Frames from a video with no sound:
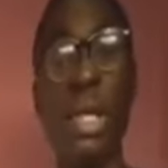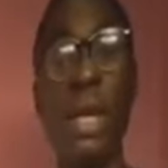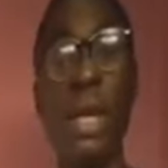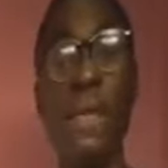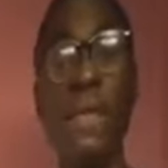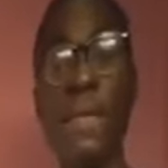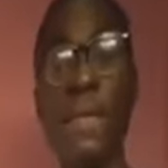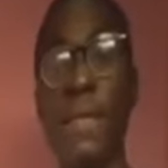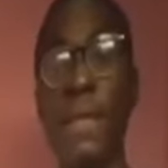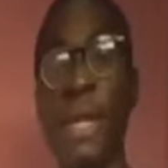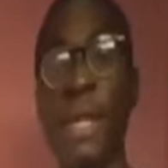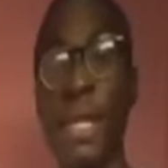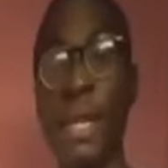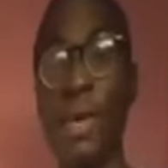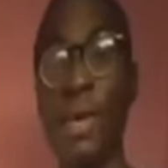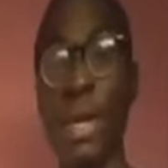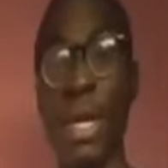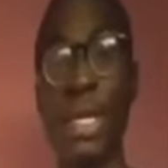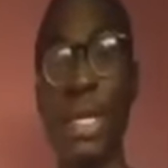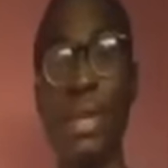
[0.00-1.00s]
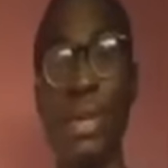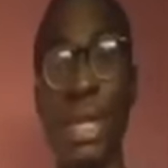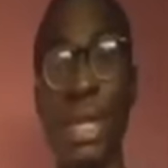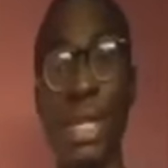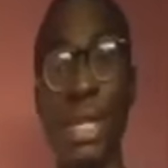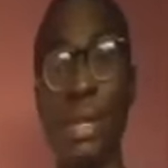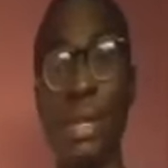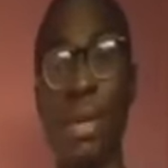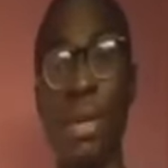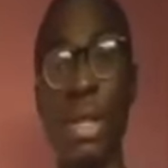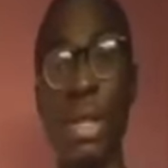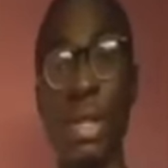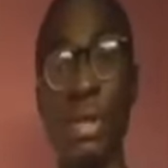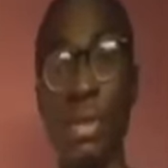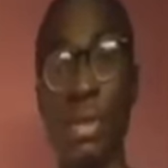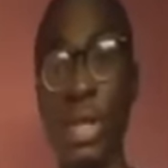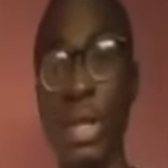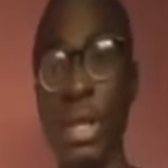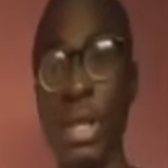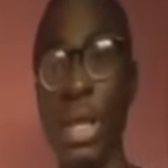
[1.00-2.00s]
if the connection is not
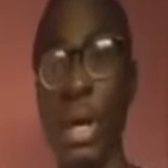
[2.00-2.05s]
straight,